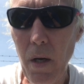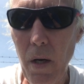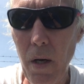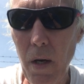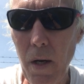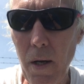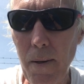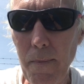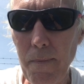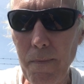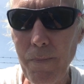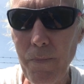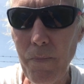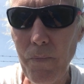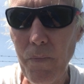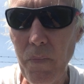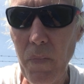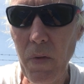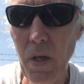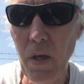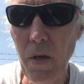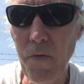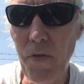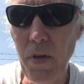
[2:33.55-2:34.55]
Um,
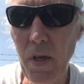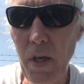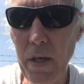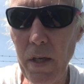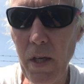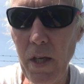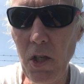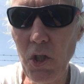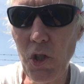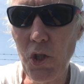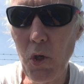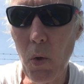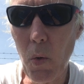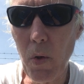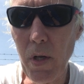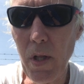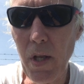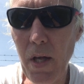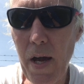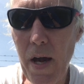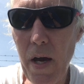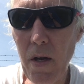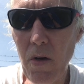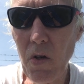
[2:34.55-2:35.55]
if it gets
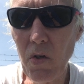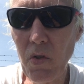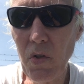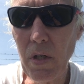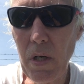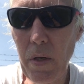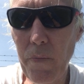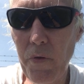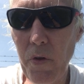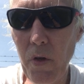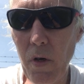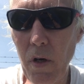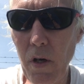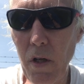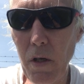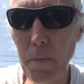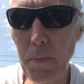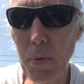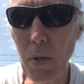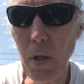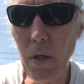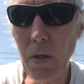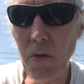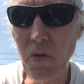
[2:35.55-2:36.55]
shorted out or something and
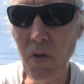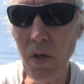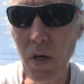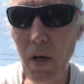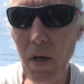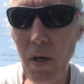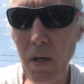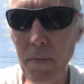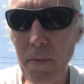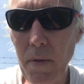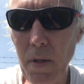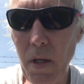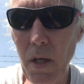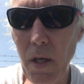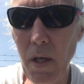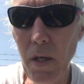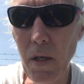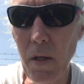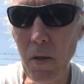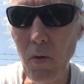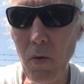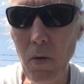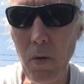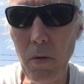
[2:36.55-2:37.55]
it blows up, then
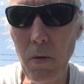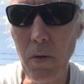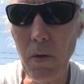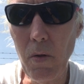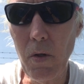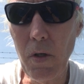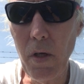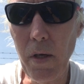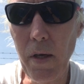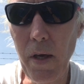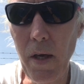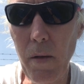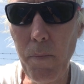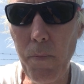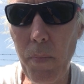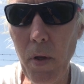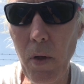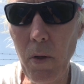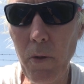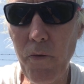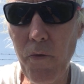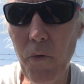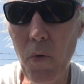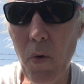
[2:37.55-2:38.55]
you, you could get
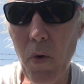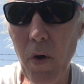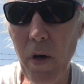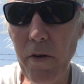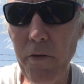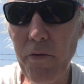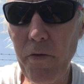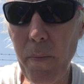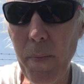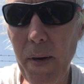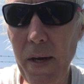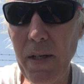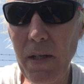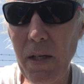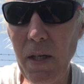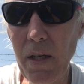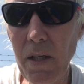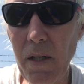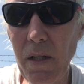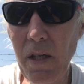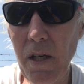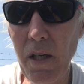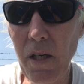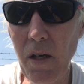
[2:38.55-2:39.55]
billed for it from
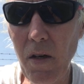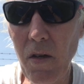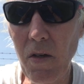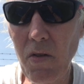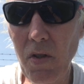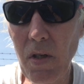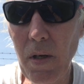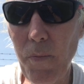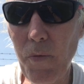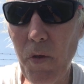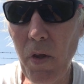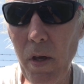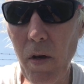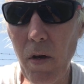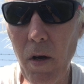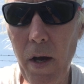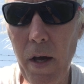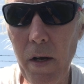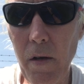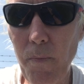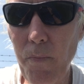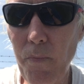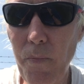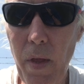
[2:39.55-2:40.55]
AT&T or something. Or
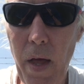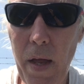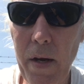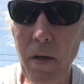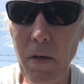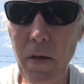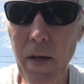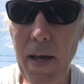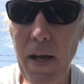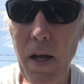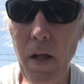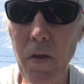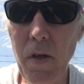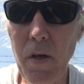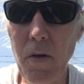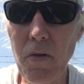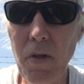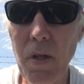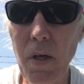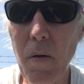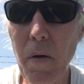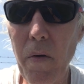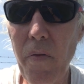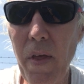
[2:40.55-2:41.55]
I don't, I don't know how they'll
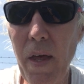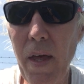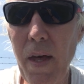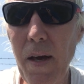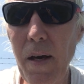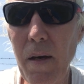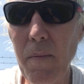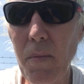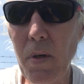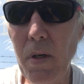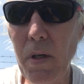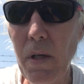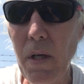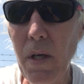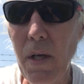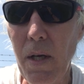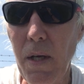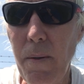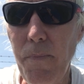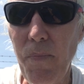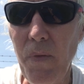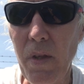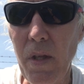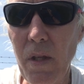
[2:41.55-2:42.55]
deal with that, but
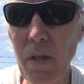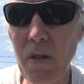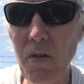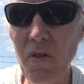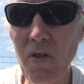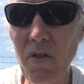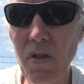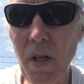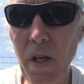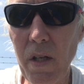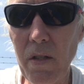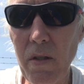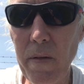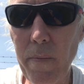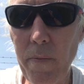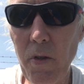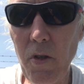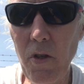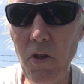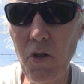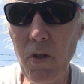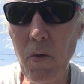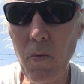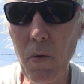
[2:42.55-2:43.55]
it's not
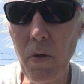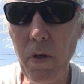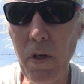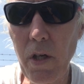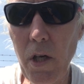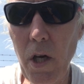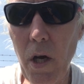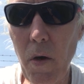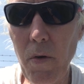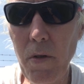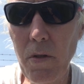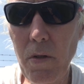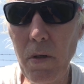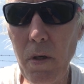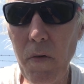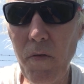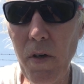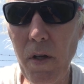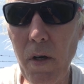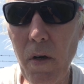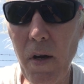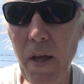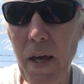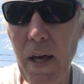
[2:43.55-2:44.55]
something you should really go into
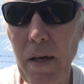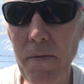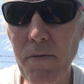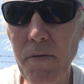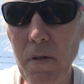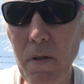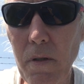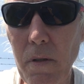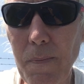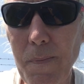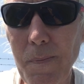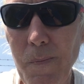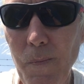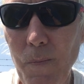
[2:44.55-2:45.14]
if you don't have to.